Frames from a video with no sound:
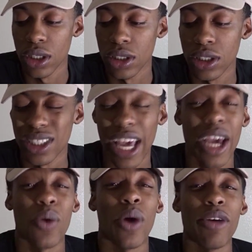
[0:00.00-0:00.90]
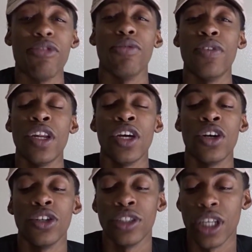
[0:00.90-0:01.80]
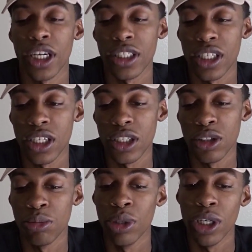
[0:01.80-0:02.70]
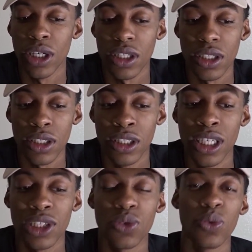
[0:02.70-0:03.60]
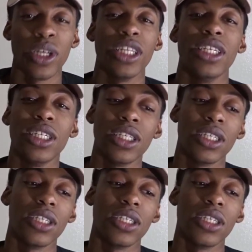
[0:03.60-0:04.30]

stay away from videos like these, but this really